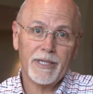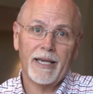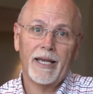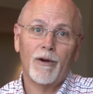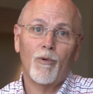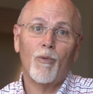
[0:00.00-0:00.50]

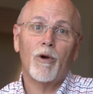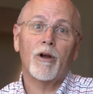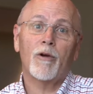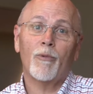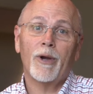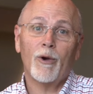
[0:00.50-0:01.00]
again,
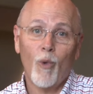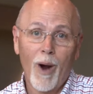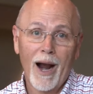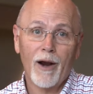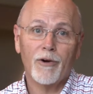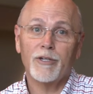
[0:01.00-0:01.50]
we're
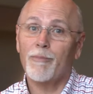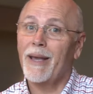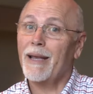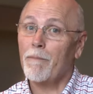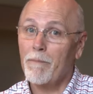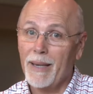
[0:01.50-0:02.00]
required to
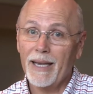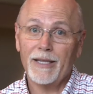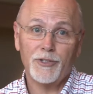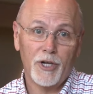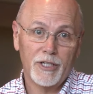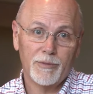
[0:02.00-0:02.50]
make big
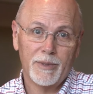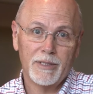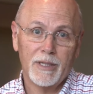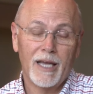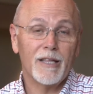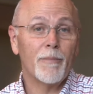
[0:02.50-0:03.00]
adjustments.
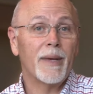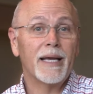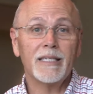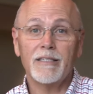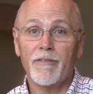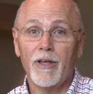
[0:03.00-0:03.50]
And the
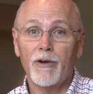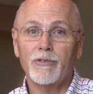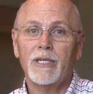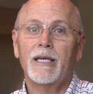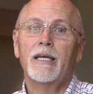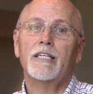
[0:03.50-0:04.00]
biggest of
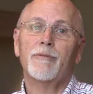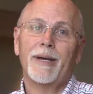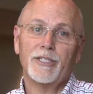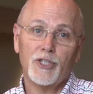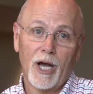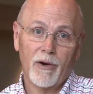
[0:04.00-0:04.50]
those is
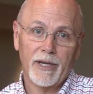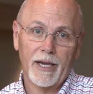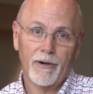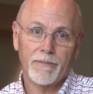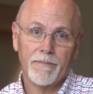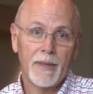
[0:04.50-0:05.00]
about childcare.